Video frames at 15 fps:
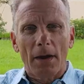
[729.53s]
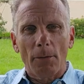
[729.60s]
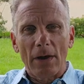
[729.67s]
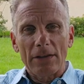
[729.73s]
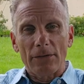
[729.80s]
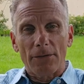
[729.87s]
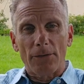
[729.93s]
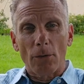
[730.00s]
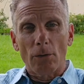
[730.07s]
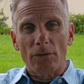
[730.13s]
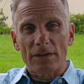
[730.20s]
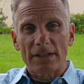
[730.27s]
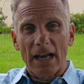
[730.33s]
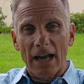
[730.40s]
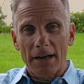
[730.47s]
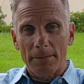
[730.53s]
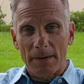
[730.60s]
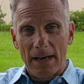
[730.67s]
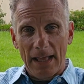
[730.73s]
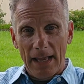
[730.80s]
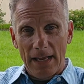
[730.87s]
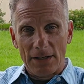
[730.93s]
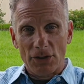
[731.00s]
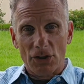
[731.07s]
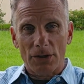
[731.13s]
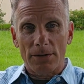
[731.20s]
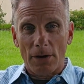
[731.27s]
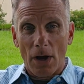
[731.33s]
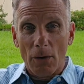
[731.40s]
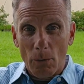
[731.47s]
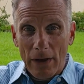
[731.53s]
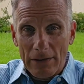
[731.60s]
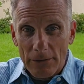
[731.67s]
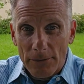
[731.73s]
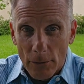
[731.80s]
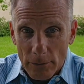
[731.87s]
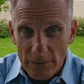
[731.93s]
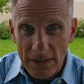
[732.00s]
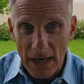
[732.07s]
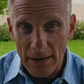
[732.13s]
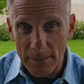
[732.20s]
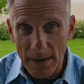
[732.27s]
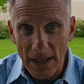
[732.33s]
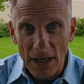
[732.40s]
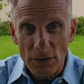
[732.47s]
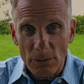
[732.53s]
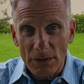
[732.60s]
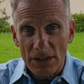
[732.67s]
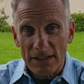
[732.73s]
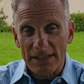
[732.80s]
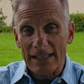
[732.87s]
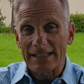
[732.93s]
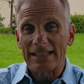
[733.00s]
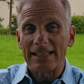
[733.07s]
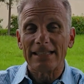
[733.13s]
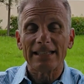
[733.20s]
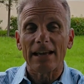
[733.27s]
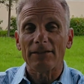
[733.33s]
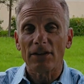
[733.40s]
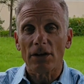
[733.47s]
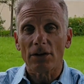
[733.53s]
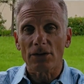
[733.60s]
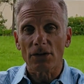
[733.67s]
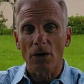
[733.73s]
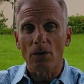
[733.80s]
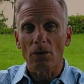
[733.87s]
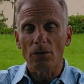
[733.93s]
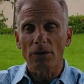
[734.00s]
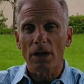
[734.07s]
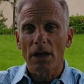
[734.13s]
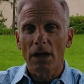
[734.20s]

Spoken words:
wait to full retirement age, which is 67 years old,